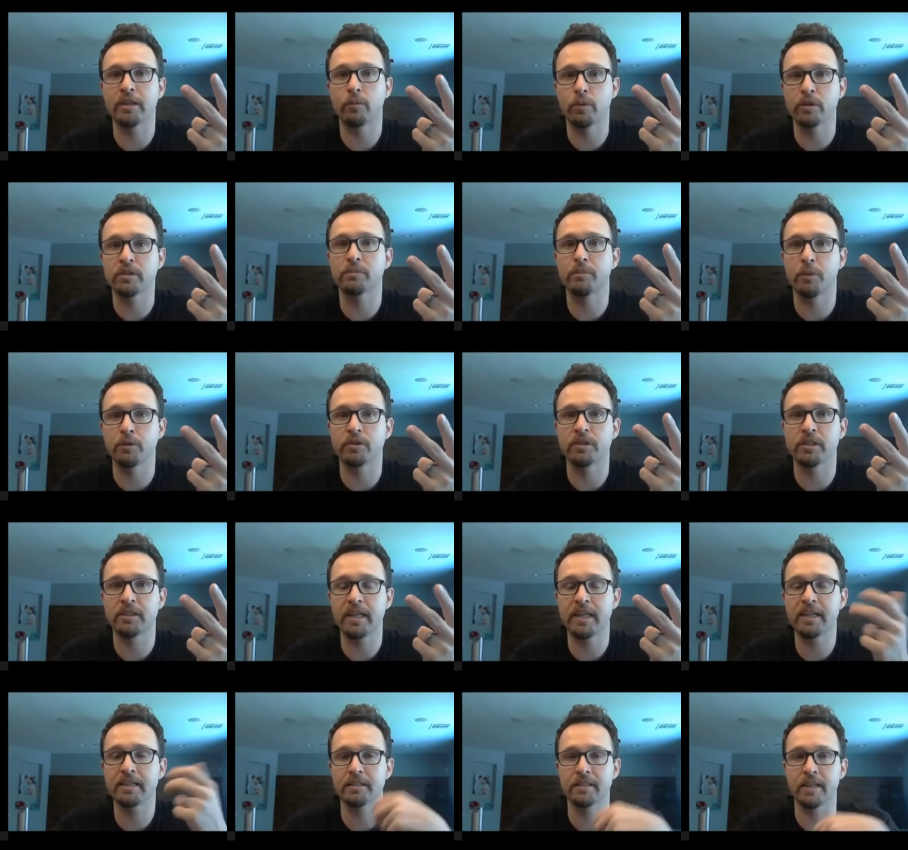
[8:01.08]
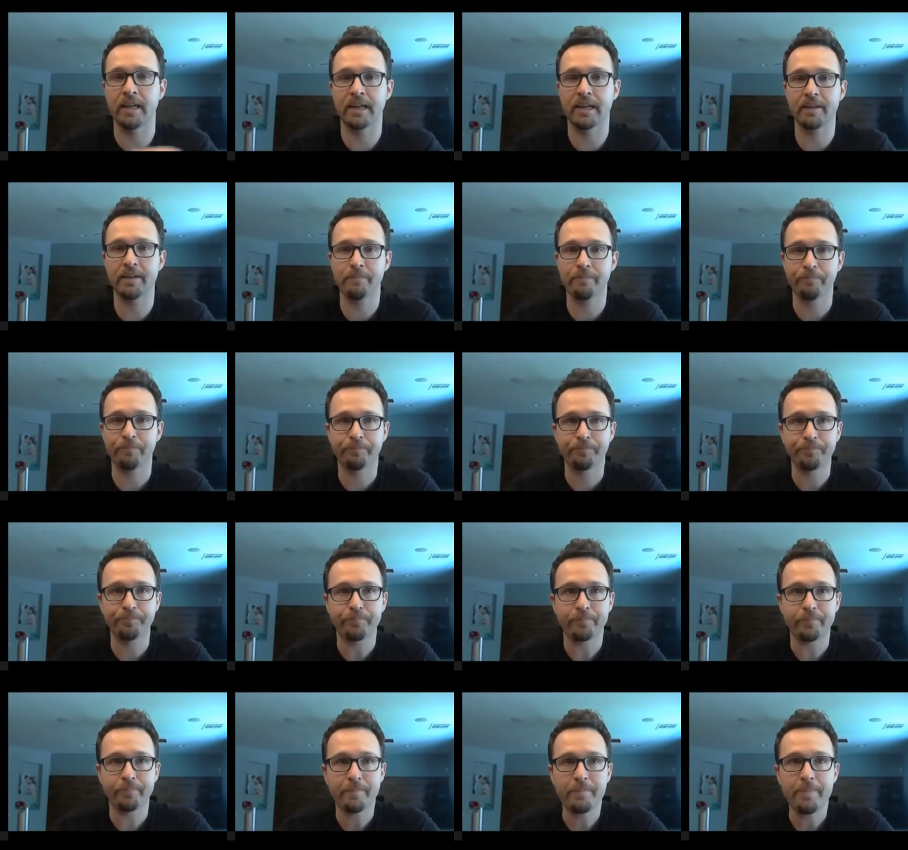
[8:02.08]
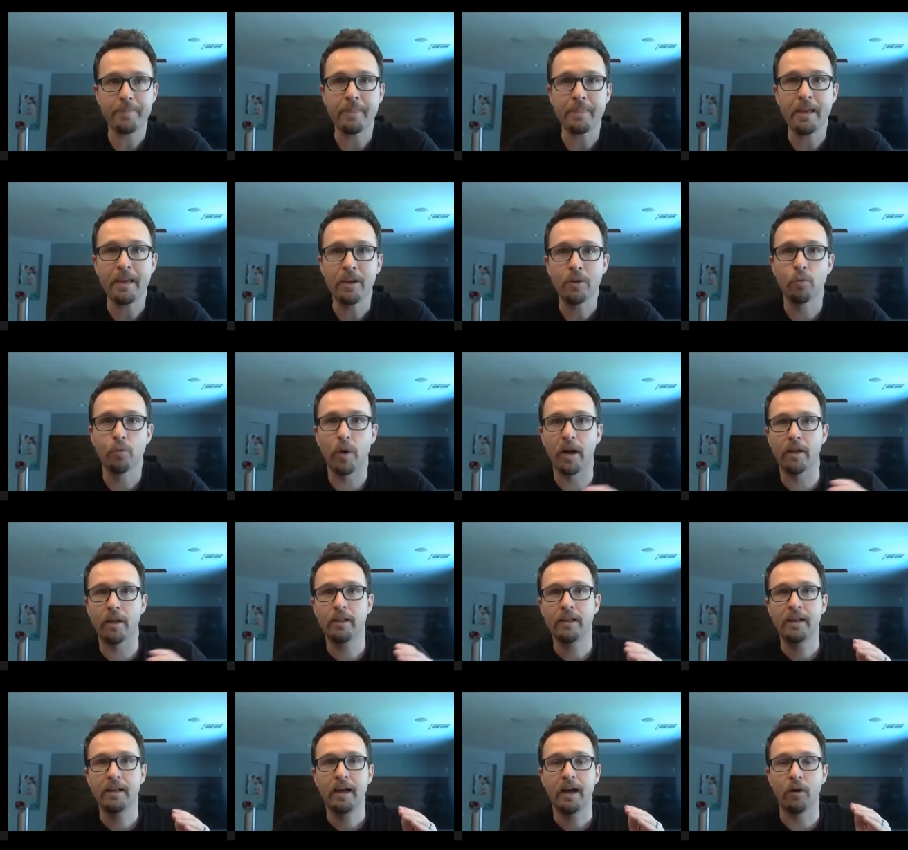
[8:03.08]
was supposed to taste like. Well,